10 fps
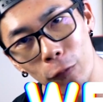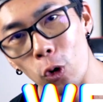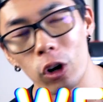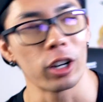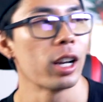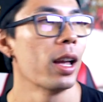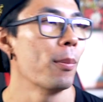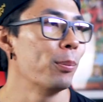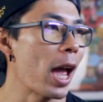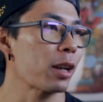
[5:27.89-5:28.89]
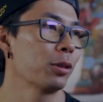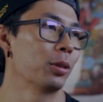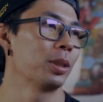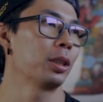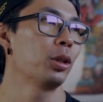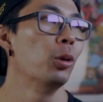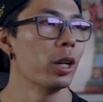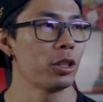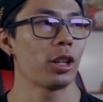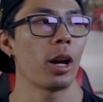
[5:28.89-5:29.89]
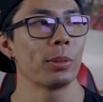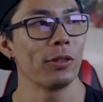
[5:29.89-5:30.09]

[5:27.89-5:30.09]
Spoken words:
4 macros: 200 carbs,